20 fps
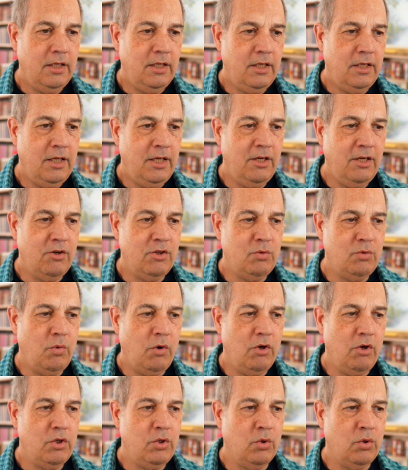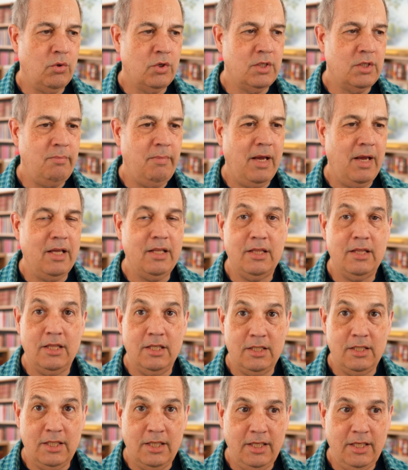here is where it talks about
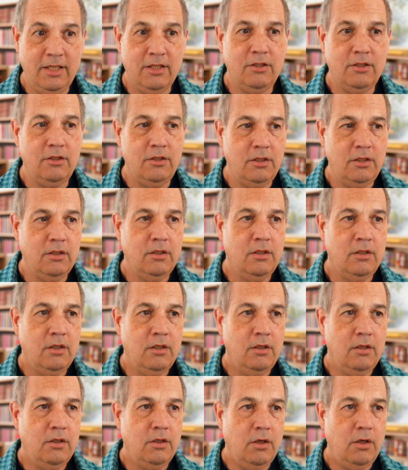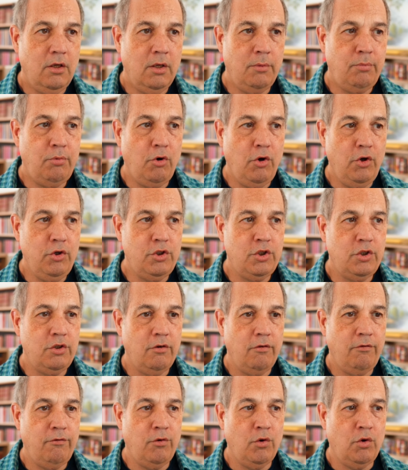the teal approach
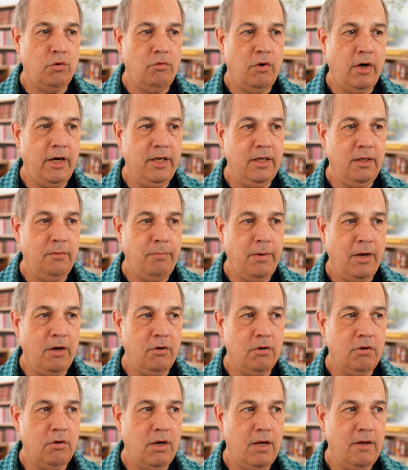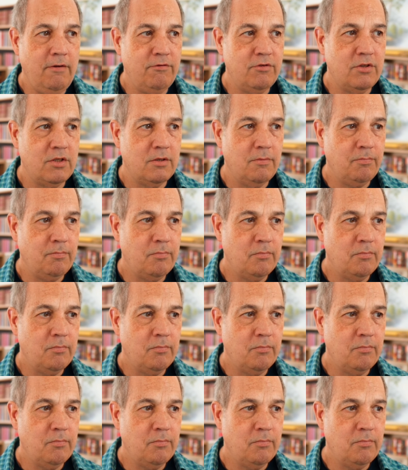for writing paragraphs.